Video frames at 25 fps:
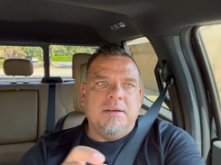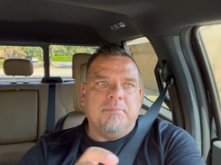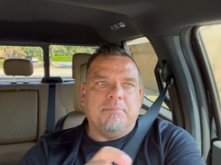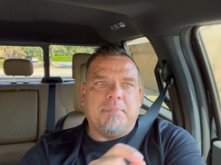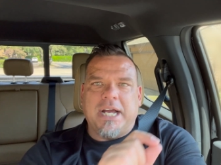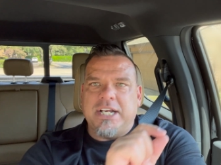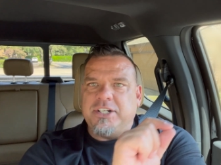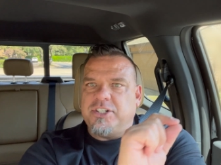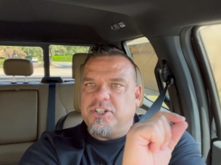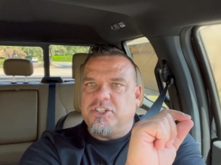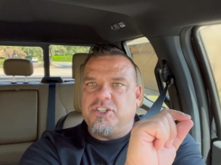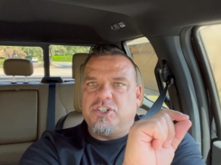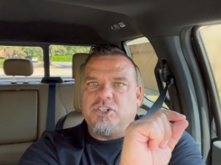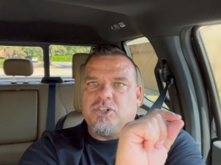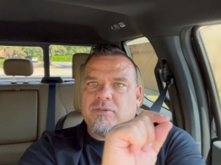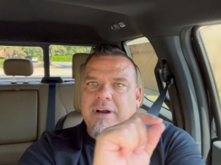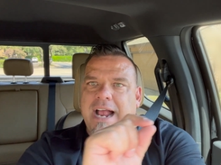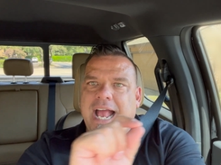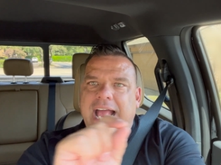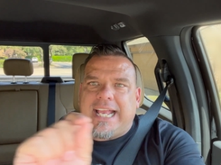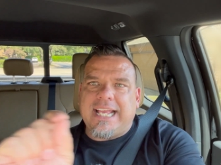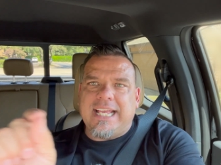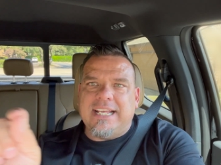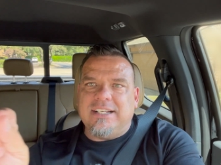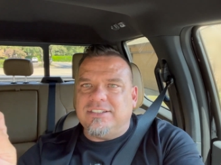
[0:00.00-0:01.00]
by just
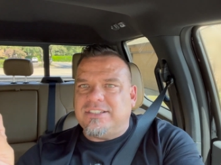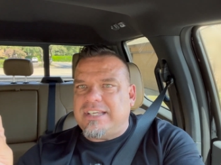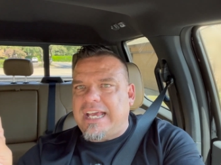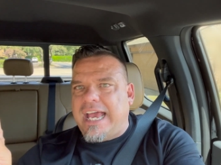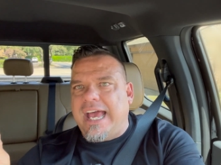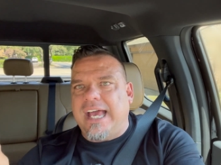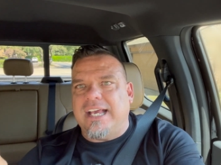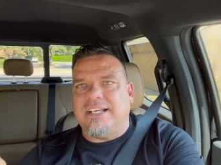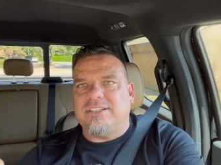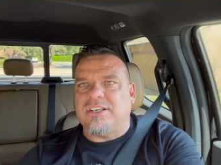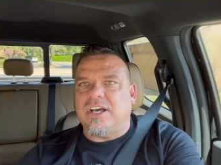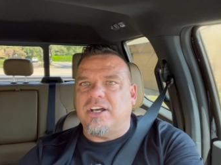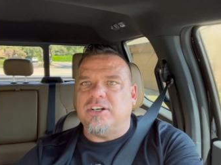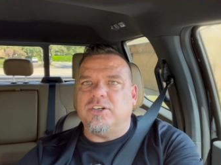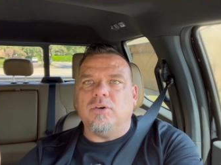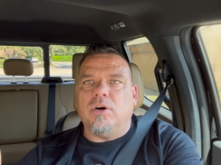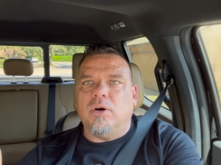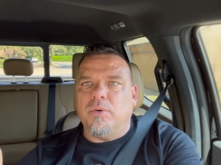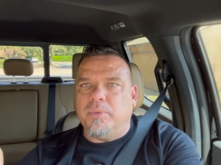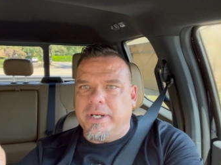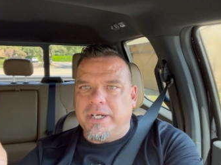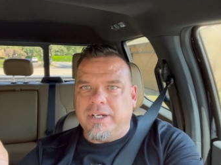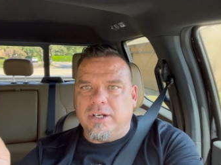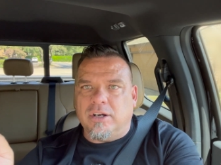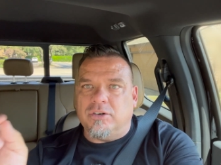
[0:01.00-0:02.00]
dragging tags onto a
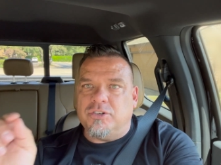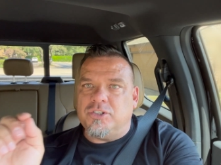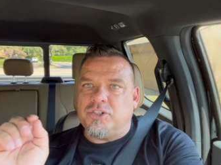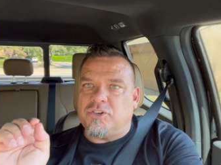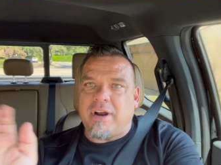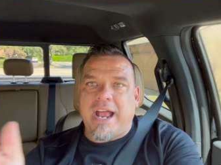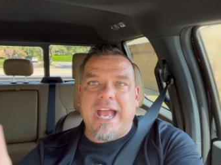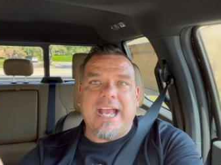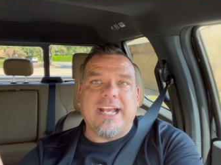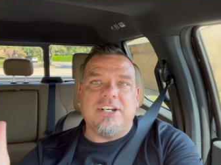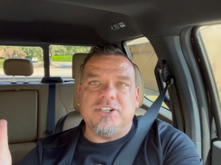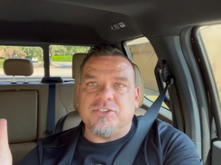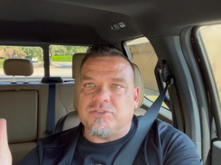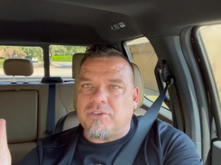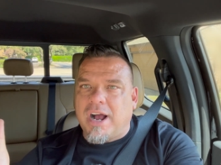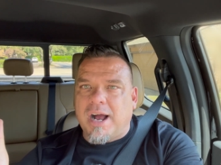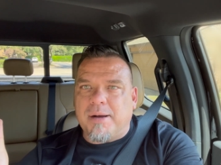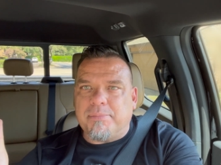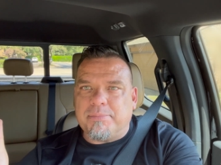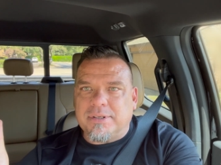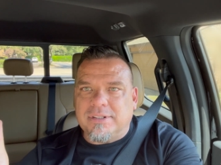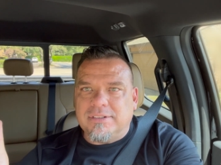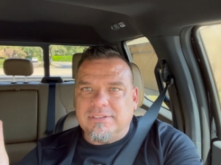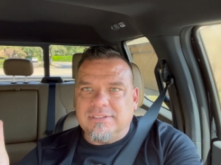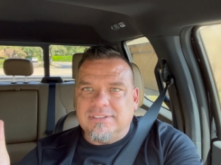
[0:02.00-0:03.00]
window, drag and
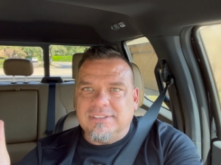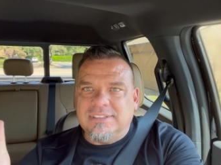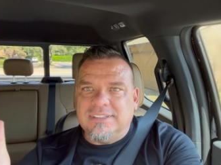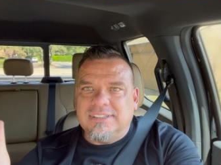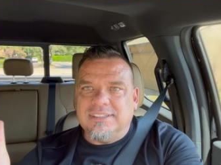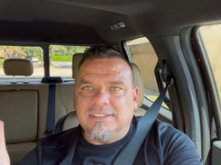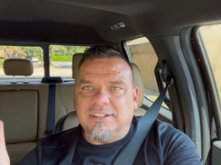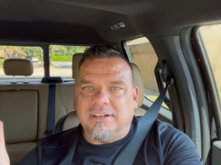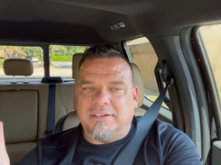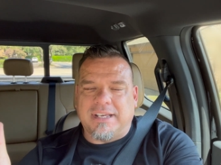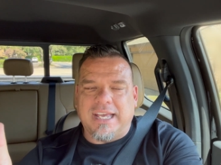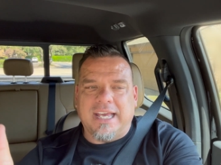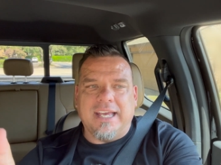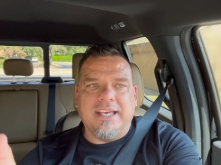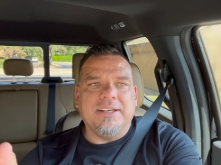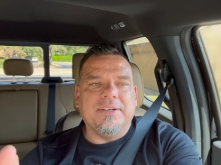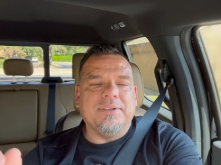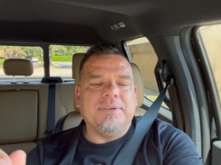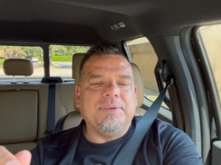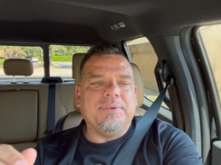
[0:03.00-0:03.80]
drop. Okay?